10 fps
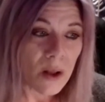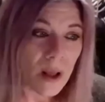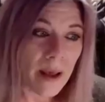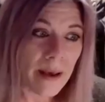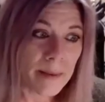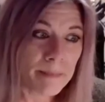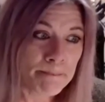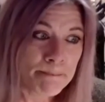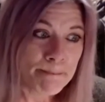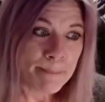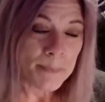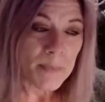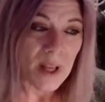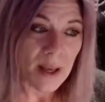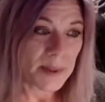I
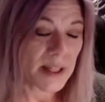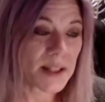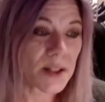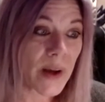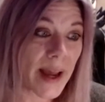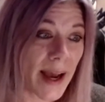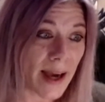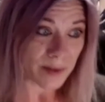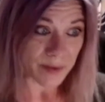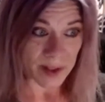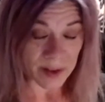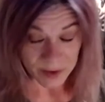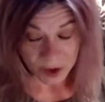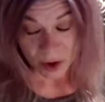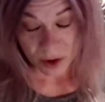don't have an
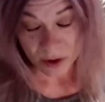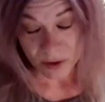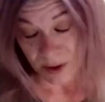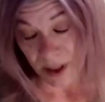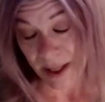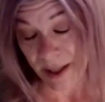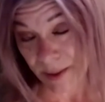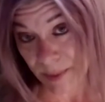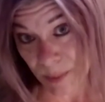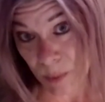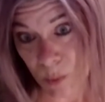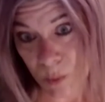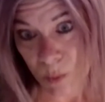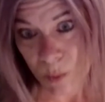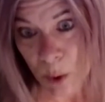official
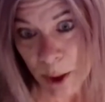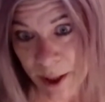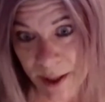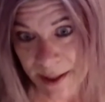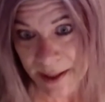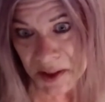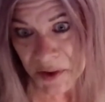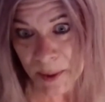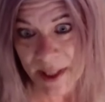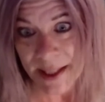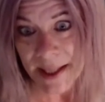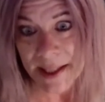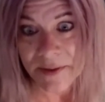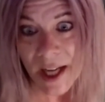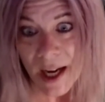word on this from any kind
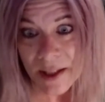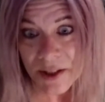of doctor.